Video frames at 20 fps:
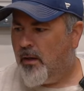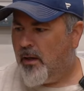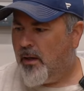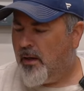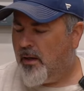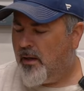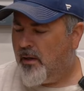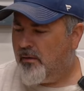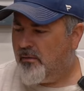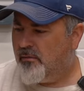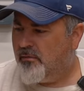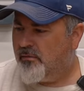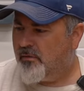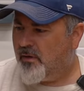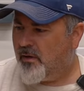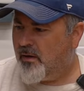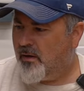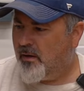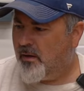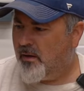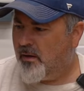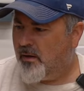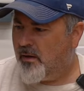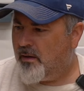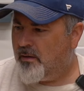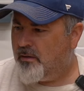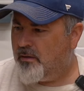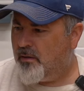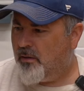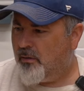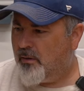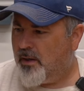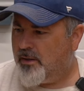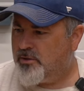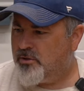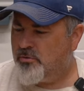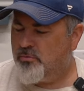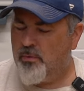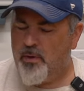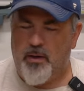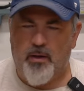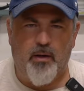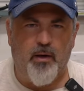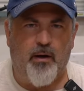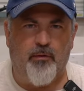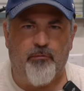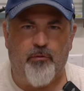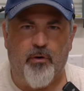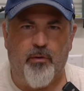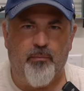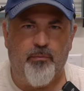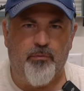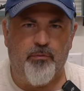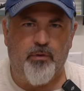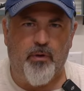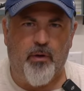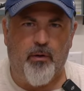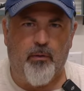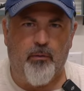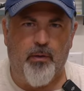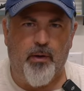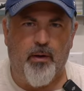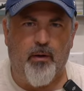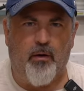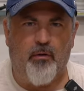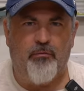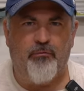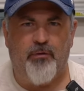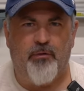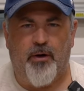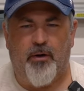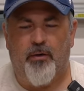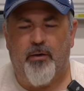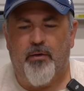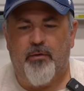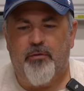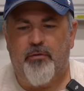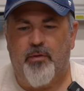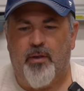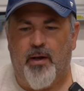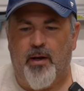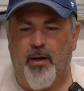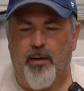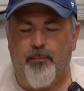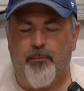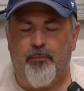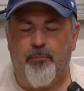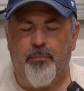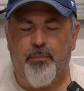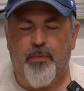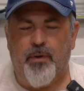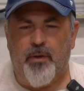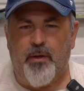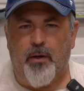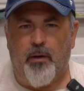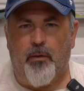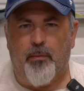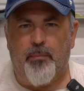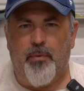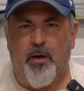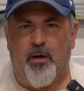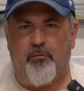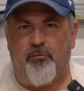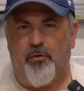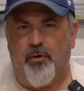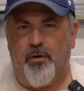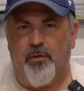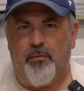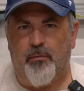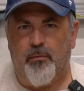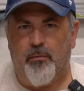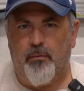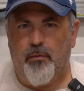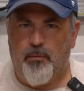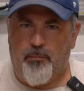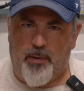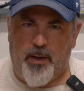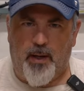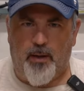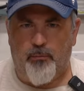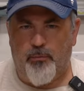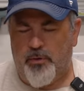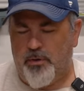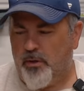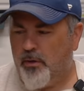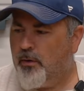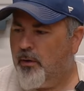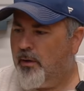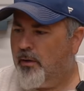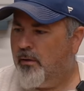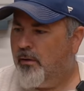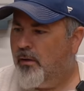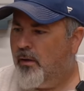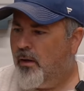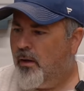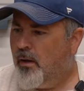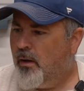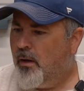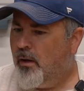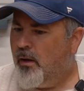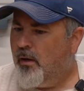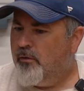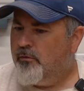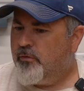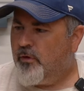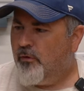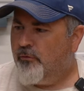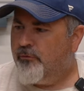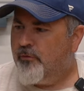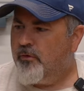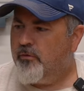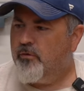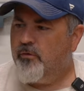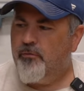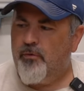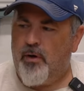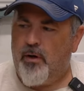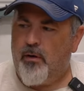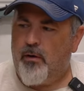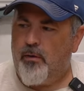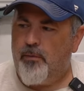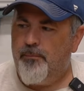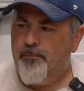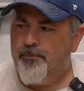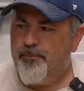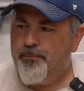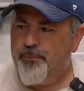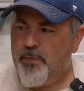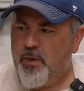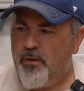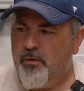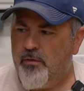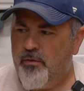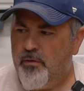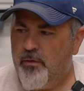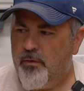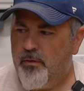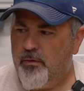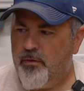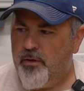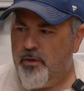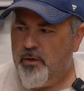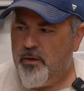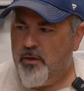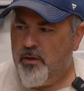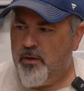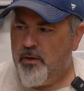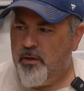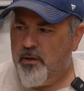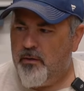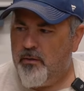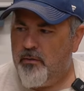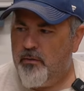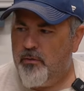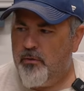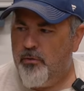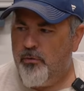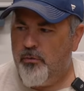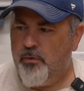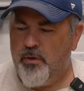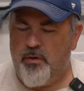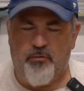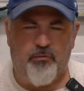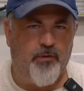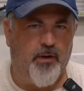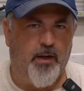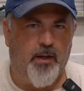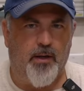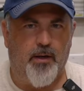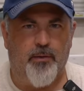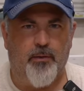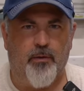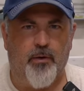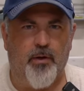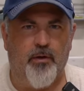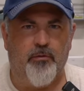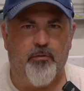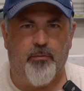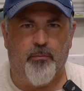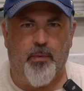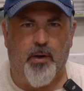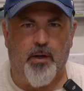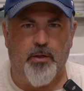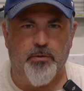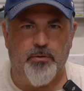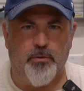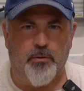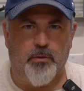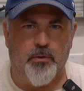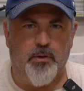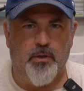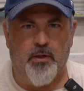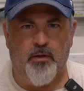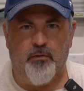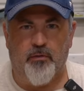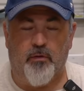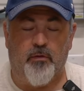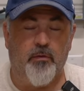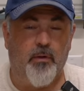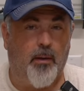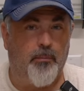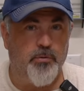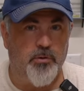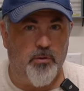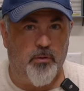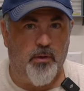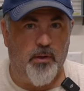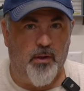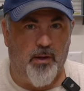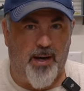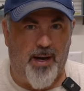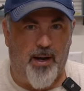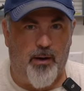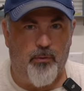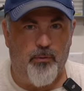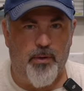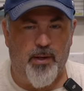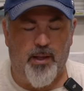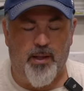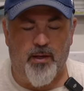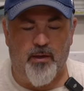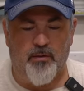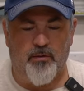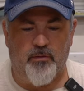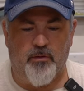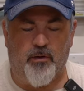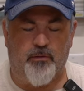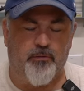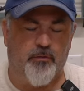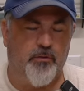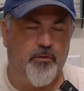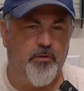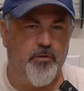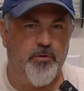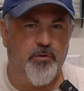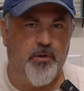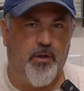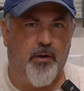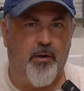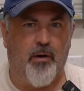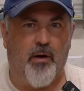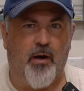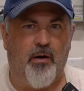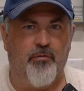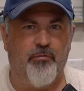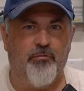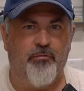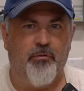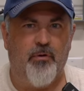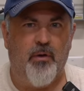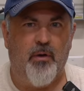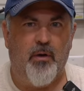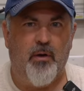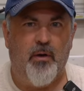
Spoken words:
And, you know, I just want to cover them. So in all fairness, that I'm covering the bad with the good. So first of all, the cooling fan on the laser module is exceptionally loud, and it doesn't shut off